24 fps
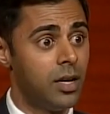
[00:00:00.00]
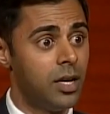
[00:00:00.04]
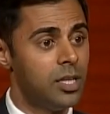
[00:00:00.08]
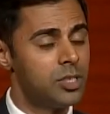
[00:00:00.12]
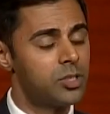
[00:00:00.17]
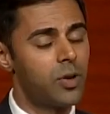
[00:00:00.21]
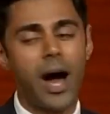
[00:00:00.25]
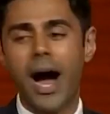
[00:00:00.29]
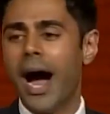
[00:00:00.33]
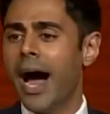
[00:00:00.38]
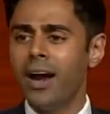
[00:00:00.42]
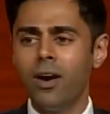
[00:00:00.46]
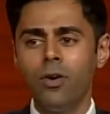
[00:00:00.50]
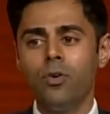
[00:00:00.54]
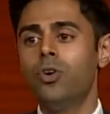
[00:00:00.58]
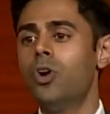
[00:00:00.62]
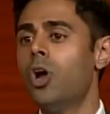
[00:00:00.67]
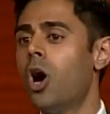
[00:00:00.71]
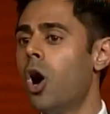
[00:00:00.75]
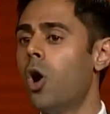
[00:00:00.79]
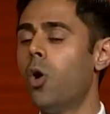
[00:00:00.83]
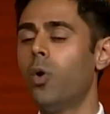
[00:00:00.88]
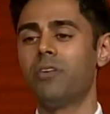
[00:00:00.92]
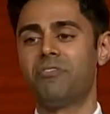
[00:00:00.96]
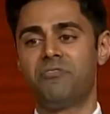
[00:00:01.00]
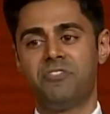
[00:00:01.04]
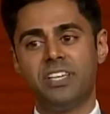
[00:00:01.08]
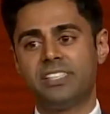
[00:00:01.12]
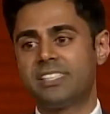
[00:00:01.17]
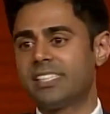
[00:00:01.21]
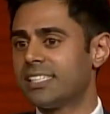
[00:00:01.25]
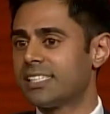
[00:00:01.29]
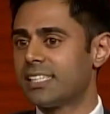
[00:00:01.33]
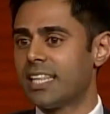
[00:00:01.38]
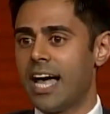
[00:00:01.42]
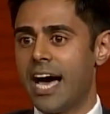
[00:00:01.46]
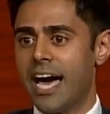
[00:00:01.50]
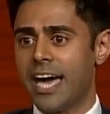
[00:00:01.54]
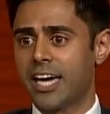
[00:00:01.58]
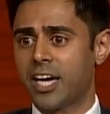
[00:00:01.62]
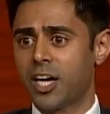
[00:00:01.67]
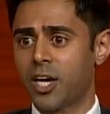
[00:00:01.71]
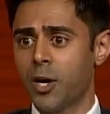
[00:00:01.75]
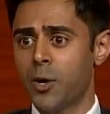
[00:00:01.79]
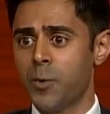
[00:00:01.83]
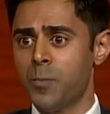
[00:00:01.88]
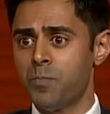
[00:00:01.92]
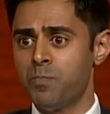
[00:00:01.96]
So I don't know if this is
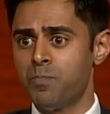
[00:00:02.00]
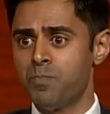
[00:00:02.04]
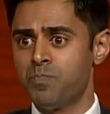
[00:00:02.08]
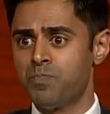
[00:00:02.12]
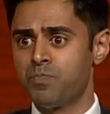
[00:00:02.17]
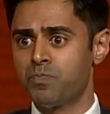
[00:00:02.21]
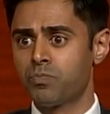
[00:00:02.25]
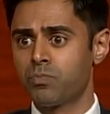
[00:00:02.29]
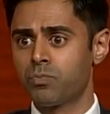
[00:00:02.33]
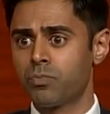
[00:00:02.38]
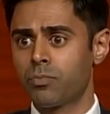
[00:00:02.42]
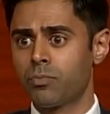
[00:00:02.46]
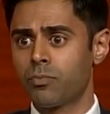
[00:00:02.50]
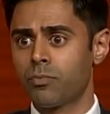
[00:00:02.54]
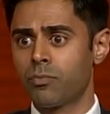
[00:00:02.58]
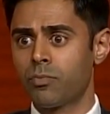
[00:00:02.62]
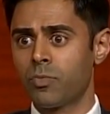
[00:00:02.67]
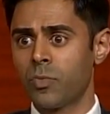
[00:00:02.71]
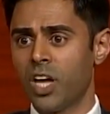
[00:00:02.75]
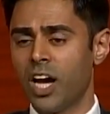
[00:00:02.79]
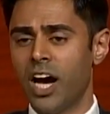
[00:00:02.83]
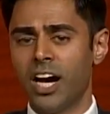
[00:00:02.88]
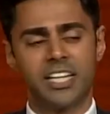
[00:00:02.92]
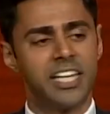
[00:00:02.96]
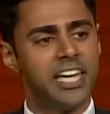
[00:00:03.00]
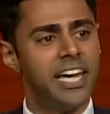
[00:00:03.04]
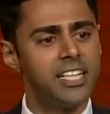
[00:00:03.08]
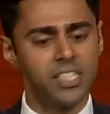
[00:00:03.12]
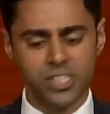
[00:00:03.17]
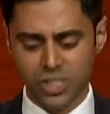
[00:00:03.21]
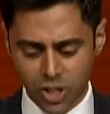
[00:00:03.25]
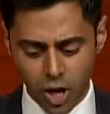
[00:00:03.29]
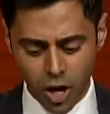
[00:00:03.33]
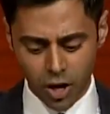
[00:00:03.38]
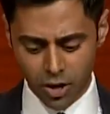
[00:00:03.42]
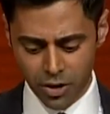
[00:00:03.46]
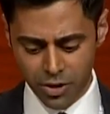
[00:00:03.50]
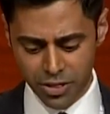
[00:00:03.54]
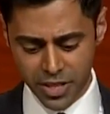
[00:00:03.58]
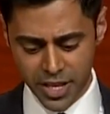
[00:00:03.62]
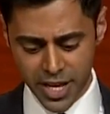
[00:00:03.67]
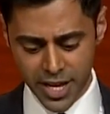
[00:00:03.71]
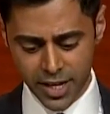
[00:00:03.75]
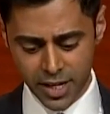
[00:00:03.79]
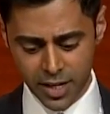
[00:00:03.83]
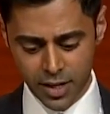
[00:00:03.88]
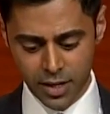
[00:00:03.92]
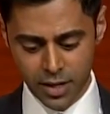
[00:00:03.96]
like a Kickstarter
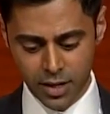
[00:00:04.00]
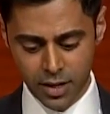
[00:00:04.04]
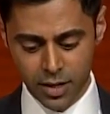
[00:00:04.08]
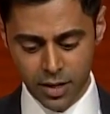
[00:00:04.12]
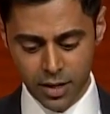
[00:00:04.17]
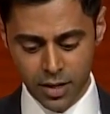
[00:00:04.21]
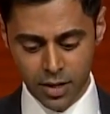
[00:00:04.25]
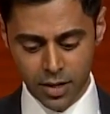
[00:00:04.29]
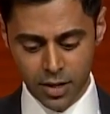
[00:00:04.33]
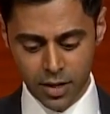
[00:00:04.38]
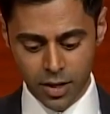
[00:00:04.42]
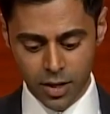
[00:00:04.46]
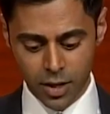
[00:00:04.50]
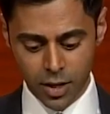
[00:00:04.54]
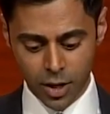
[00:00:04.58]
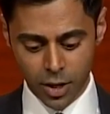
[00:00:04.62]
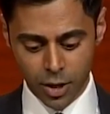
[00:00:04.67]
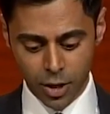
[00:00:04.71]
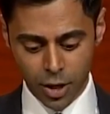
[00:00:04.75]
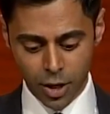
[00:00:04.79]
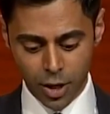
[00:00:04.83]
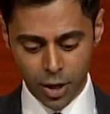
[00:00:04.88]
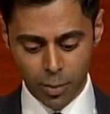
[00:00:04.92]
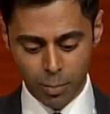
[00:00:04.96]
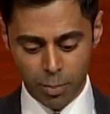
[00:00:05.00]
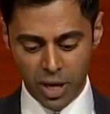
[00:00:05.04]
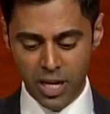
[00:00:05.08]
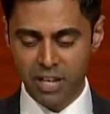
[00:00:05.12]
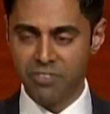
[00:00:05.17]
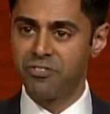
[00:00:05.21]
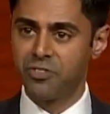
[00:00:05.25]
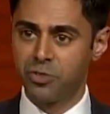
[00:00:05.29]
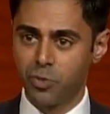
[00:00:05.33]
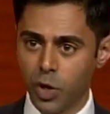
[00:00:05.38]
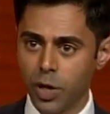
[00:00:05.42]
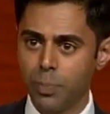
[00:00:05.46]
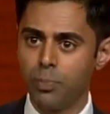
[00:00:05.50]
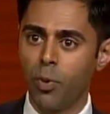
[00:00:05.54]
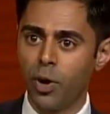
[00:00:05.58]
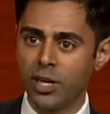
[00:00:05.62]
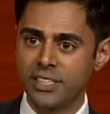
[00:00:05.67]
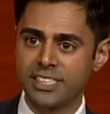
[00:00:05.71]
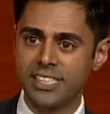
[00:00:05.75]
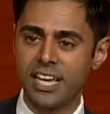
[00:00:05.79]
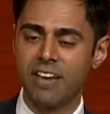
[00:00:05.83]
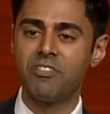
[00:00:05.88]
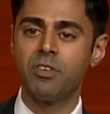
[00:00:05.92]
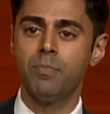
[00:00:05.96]
thing, but if
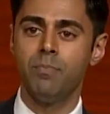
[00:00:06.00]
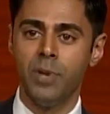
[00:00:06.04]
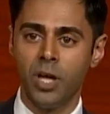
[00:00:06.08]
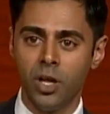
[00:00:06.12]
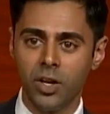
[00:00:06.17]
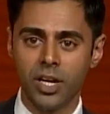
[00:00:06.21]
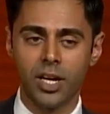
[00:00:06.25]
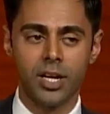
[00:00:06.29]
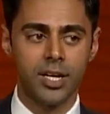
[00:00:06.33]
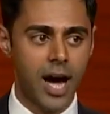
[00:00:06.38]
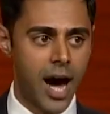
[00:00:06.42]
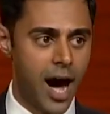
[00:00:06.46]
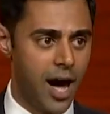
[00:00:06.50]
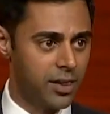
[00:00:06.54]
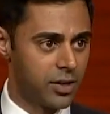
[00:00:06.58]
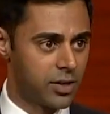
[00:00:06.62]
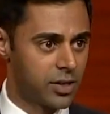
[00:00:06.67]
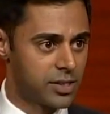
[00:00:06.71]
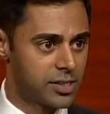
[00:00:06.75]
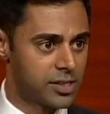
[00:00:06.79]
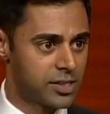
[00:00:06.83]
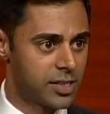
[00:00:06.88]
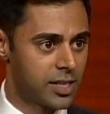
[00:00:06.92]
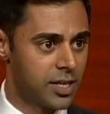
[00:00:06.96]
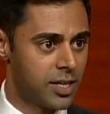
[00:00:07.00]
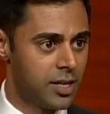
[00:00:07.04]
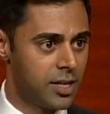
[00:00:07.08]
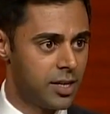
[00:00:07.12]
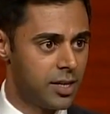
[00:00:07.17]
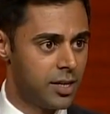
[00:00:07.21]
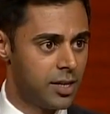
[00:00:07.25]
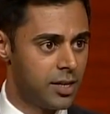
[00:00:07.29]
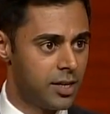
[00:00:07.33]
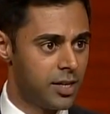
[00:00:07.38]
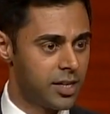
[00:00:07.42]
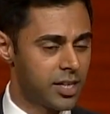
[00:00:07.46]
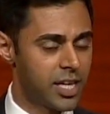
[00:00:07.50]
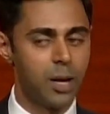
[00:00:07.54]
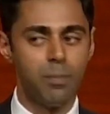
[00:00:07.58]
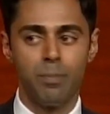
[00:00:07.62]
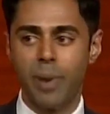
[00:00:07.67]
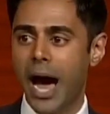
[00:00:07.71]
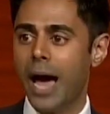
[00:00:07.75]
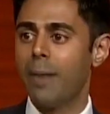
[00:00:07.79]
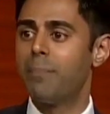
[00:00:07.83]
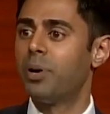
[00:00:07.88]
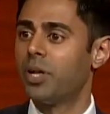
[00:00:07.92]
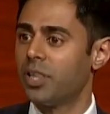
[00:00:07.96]
$3.7 million can
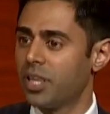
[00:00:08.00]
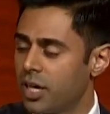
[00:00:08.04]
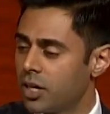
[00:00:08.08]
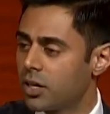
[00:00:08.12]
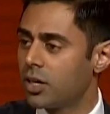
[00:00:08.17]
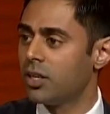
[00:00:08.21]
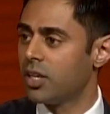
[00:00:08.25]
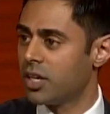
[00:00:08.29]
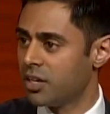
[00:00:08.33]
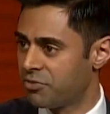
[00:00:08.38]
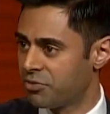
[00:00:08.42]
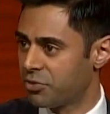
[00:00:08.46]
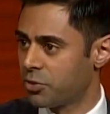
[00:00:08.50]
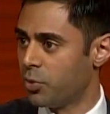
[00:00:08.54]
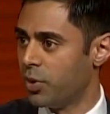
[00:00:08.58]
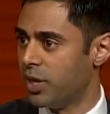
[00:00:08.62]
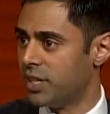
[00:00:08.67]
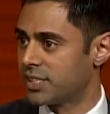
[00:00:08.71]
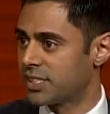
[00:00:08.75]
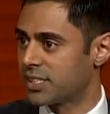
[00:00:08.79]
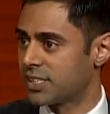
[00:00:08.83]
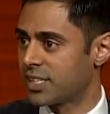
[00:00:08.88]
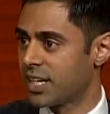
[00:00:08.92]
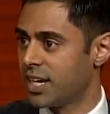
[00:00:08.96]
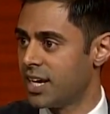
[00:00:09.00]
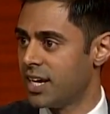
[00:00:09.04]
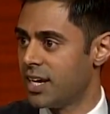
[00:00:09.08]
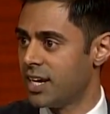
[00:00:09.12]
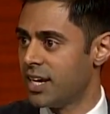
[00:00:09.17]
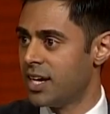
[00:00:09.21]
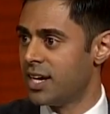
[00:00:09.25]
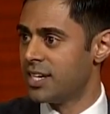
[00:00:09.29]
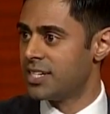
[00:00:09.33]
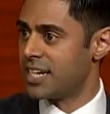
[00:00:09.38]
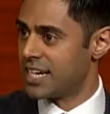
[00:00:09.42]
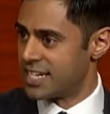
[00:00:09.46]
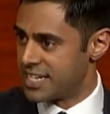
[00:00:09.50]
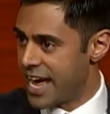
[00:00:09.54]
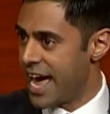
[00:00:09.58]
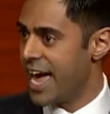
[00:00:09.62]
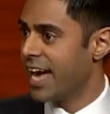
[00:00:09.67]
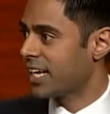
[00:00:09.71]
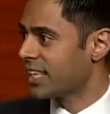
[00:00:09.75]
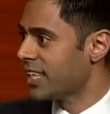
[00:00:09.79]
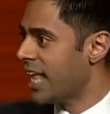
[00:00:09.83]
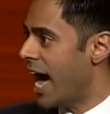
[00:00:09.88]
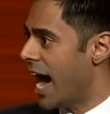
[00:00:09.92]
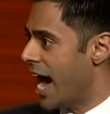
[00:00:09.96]
buy political influence to
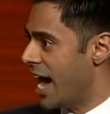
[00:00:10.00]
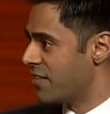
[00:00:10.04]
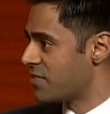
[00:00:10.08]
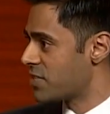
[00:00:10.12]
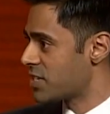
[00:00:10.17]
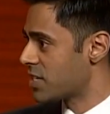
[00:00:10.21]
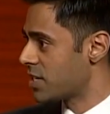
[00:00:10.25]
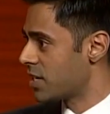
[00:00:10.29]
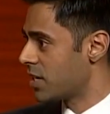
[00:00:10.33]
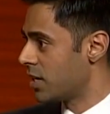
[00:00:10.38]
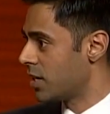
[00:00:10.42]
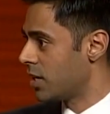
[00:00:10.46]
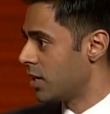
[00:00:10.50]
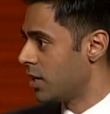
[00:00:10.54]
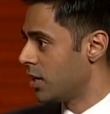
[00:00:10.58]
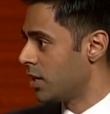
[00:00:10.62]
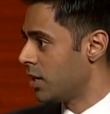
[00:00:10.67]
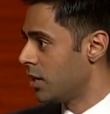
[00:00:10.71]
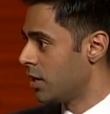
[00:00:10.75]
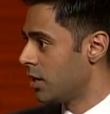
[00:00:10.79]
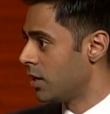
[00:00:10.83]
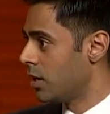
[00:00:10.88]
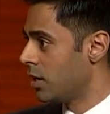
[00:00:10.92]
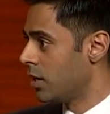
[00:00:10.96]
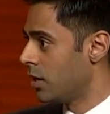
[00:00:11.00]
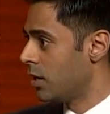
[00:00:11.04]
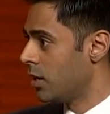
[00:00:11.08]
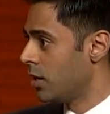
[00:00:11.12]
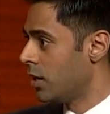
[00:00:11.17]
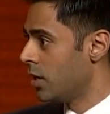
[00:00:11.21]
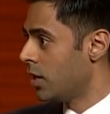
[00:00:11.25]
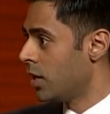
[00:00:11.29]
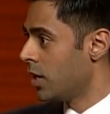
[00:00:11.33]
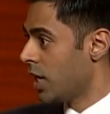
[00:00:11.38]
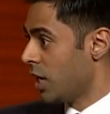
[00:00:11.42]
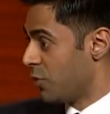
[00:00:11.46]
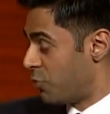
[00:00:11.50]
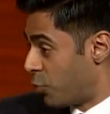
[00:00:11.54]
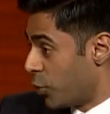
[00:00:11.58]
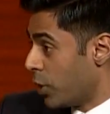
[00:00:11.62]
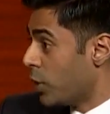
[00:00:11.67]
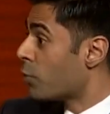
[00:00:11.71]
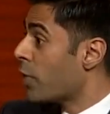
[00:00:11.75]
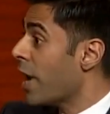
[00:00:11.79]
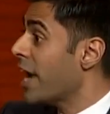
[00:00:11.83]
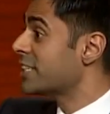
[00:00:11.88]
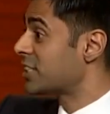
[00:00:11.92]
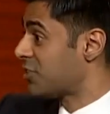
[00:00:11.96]
take lives, if
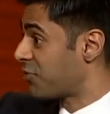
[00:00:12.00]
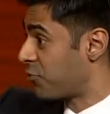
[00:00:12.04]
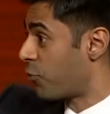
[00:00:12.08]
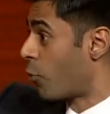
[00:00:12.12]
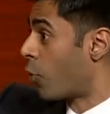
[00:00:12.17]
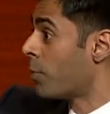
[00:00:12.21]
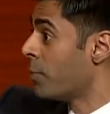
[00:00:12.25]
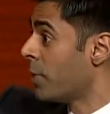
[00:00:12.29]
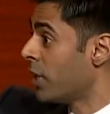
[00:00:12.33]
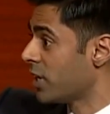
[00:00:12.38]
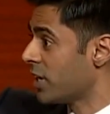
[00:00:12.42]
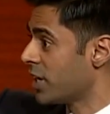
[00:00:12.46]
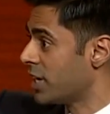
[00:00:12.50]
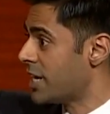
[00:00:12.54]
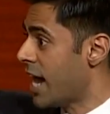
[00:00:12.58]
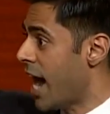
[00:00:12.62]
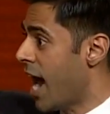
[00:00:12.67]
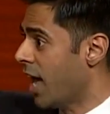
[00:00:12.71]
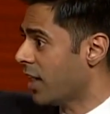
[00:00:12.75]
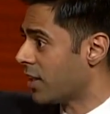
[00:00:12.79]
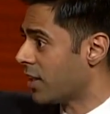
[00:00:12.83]
we raised $4 million,